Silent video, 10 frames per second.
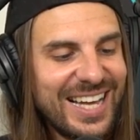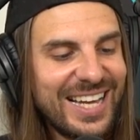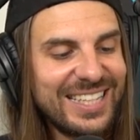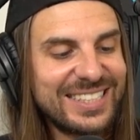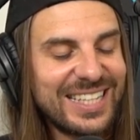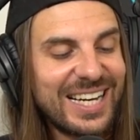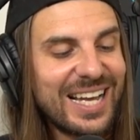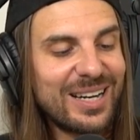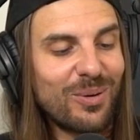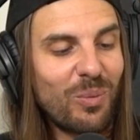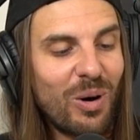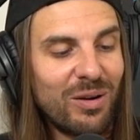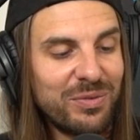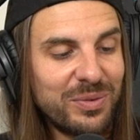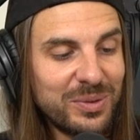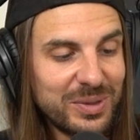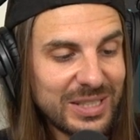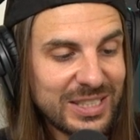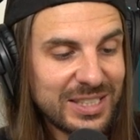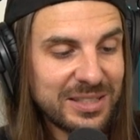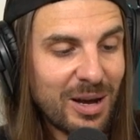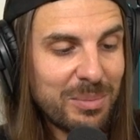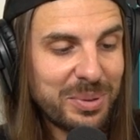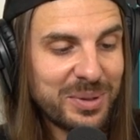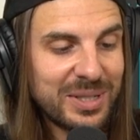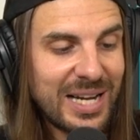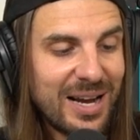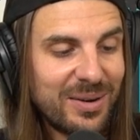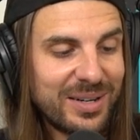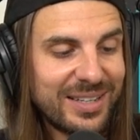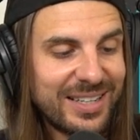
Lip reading: He said he had to waffle, stomp her down,